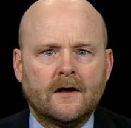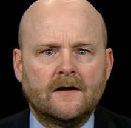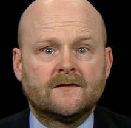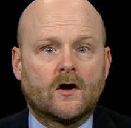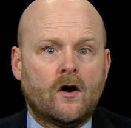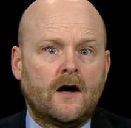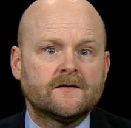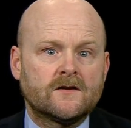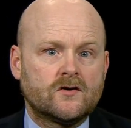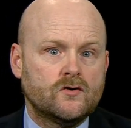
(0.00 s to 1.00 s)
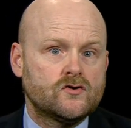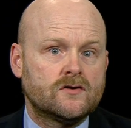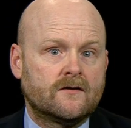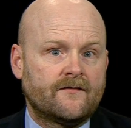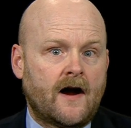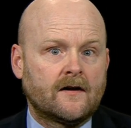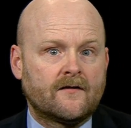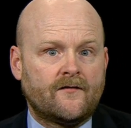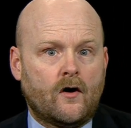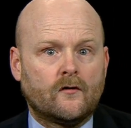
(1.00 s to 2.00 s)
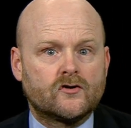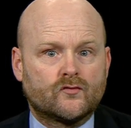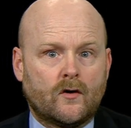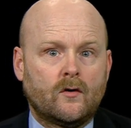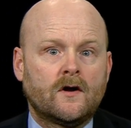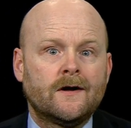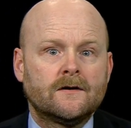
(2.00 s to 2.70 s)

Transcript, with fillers: is the Constitution the Founding Fathers wrote